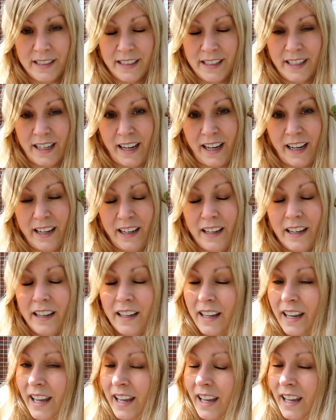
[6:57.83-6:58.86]
today,
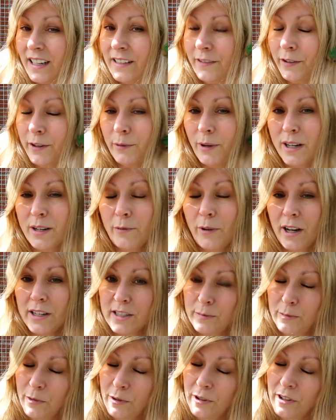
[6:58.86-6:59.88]
and if you want to
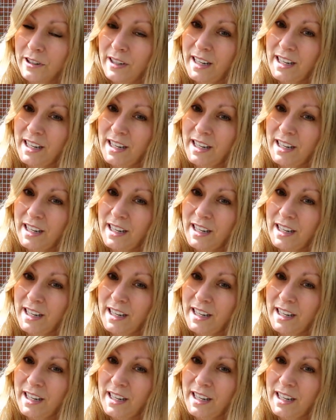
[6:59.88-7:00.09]
watch more